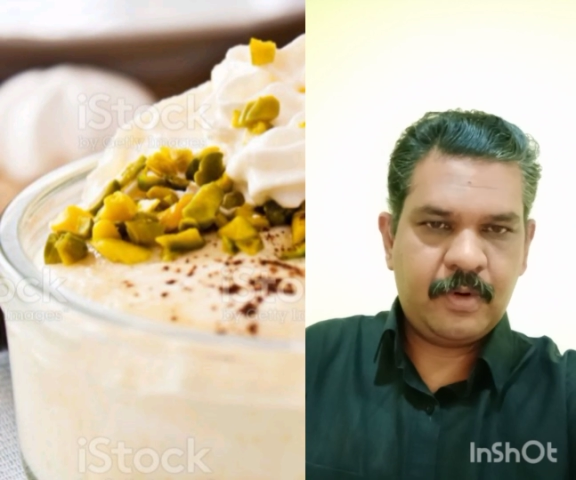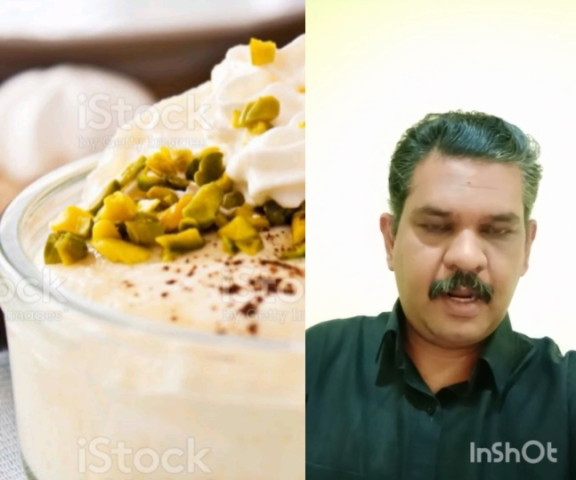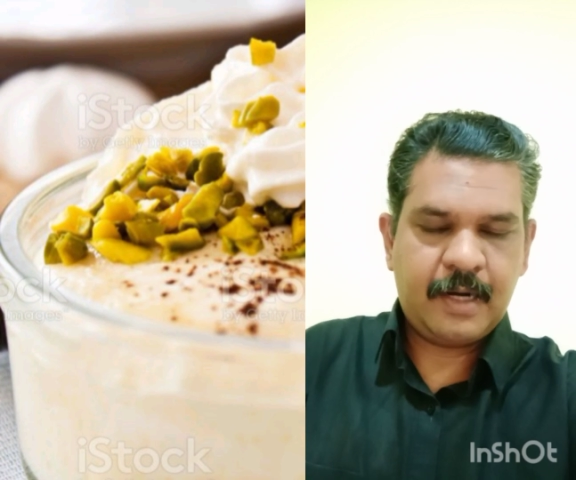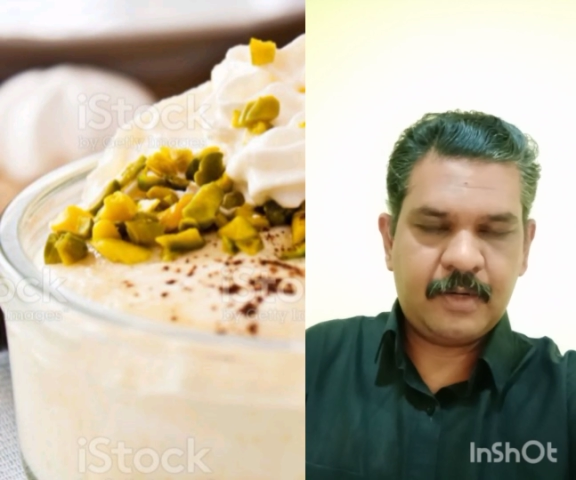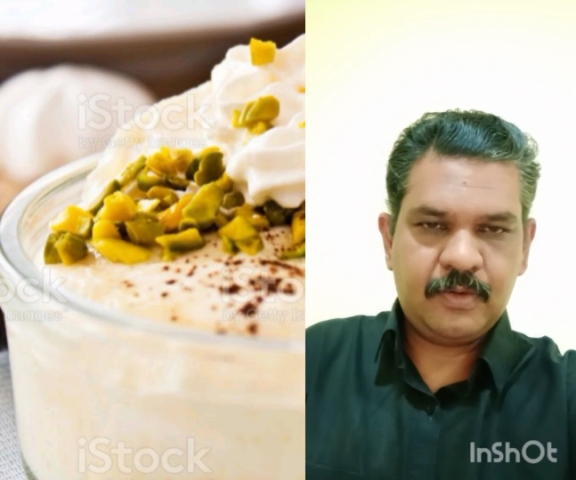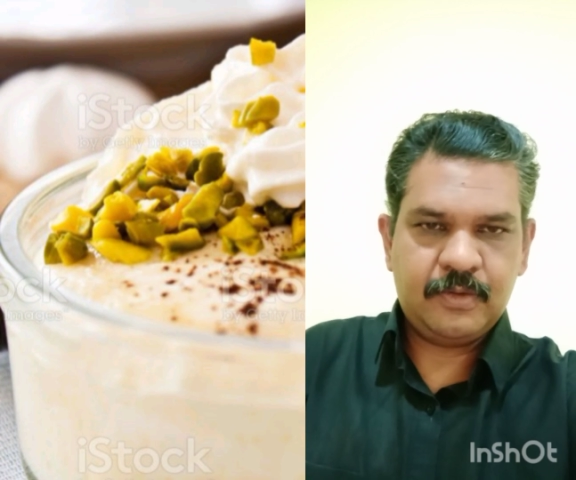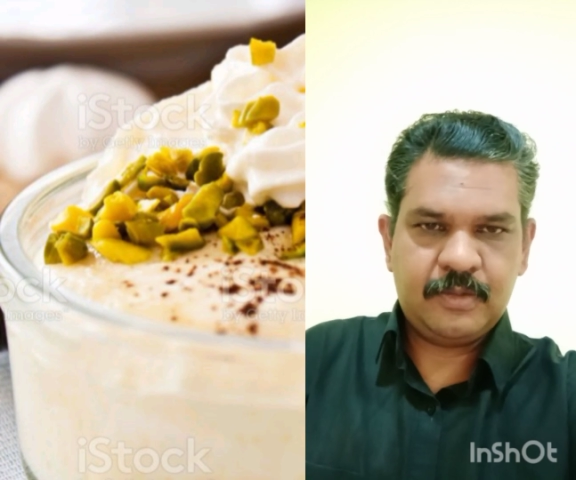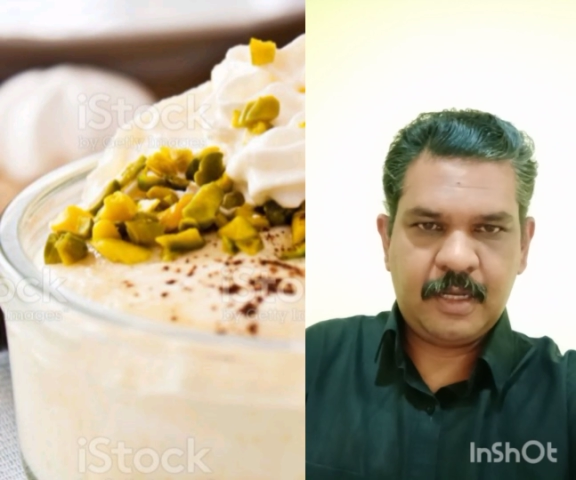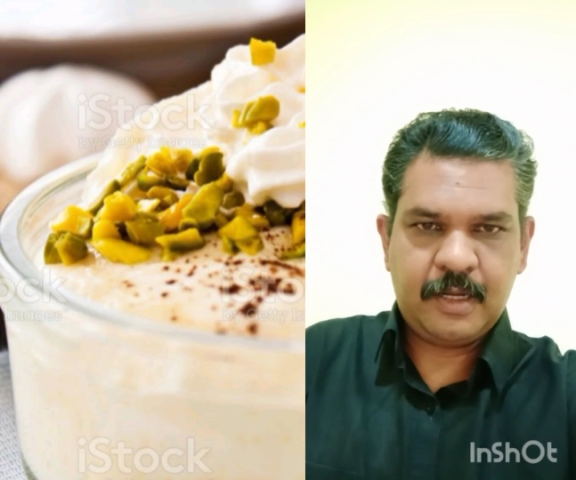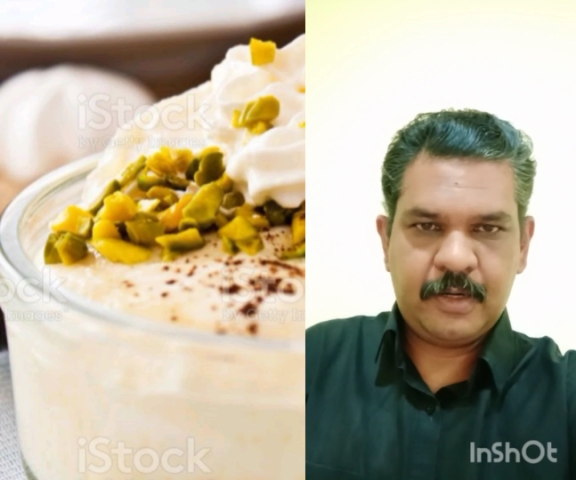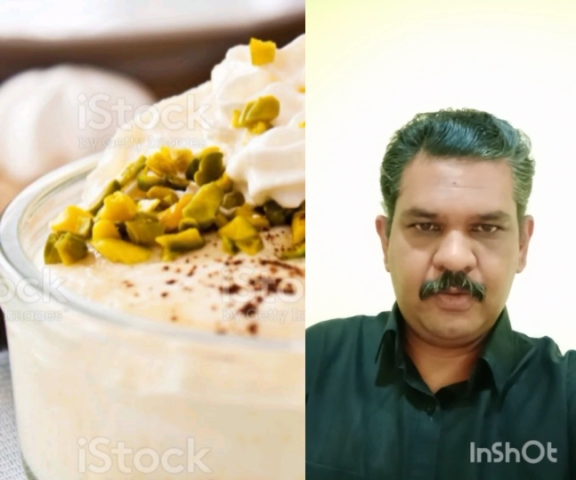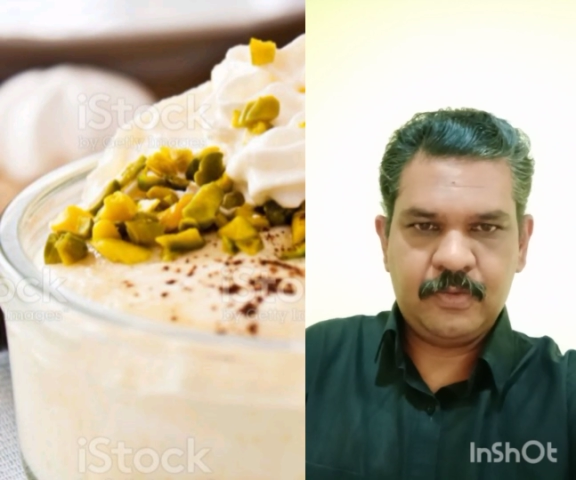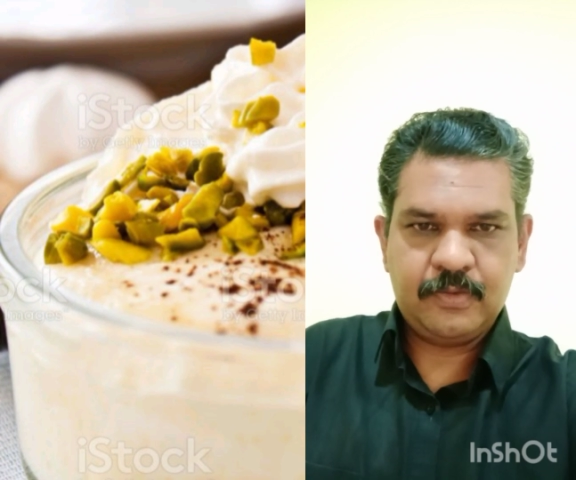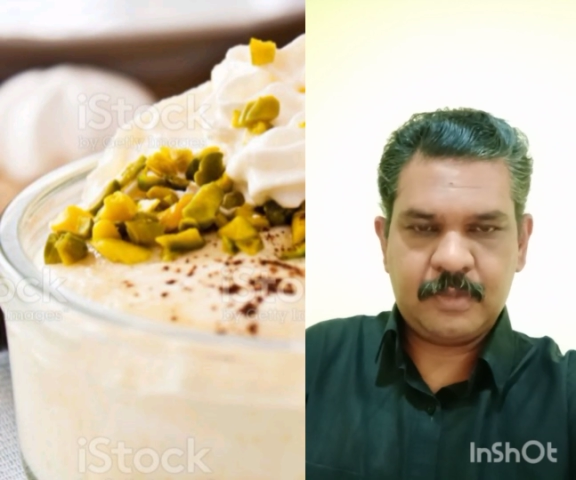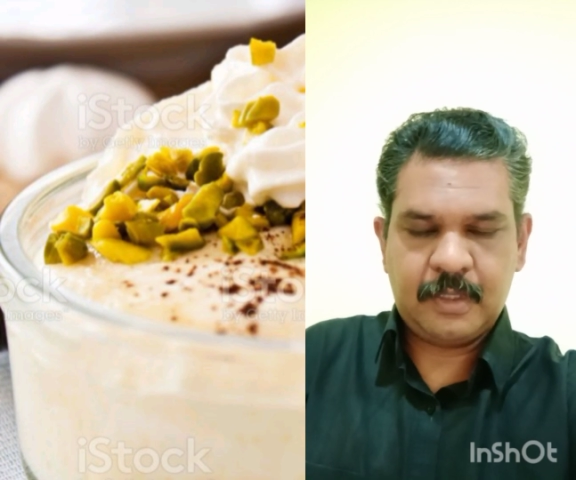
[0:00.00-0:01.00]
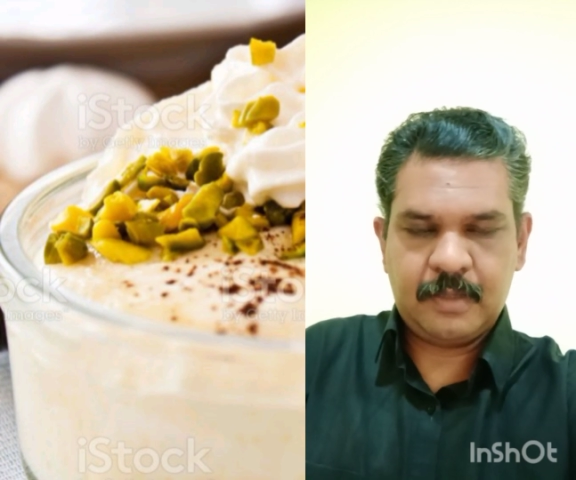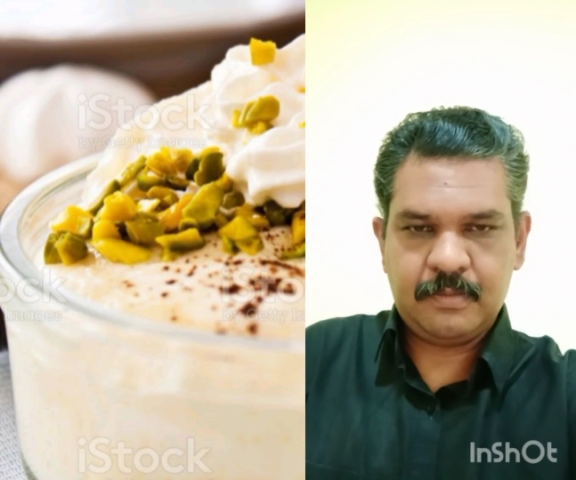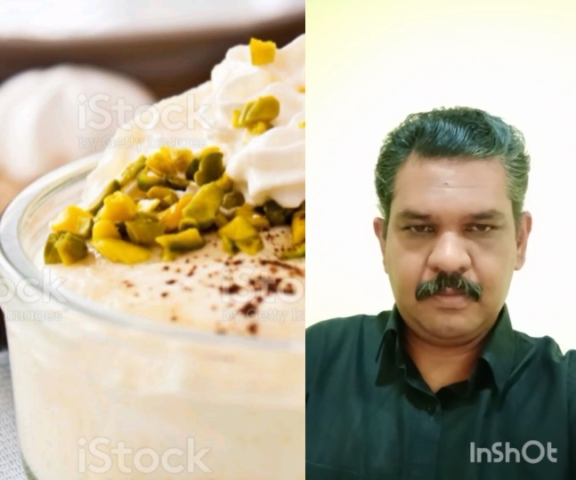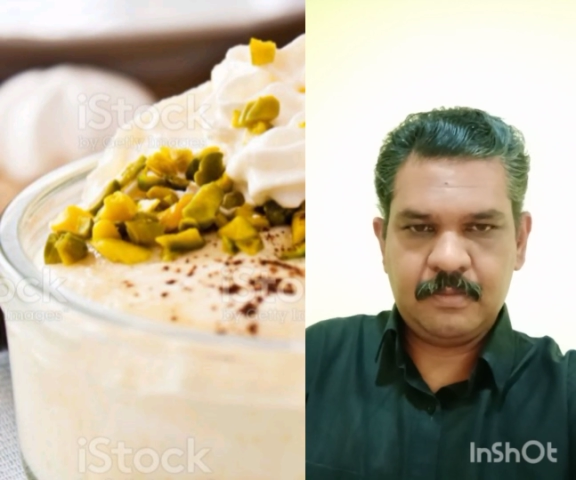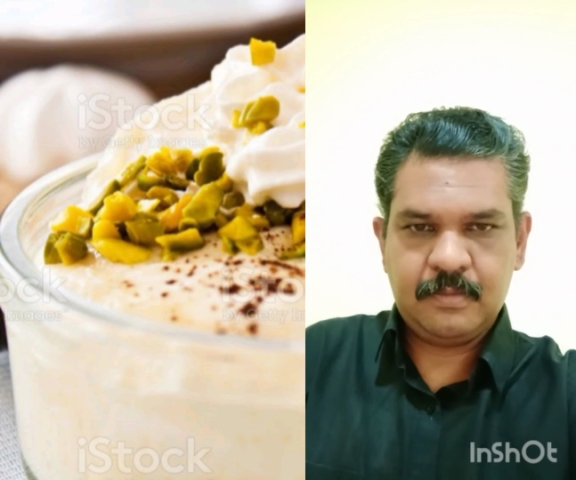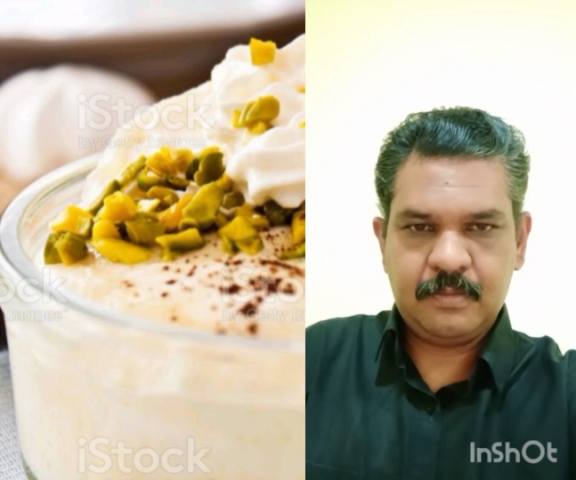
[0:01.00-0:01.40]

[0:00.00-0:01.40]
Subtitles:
like to share you some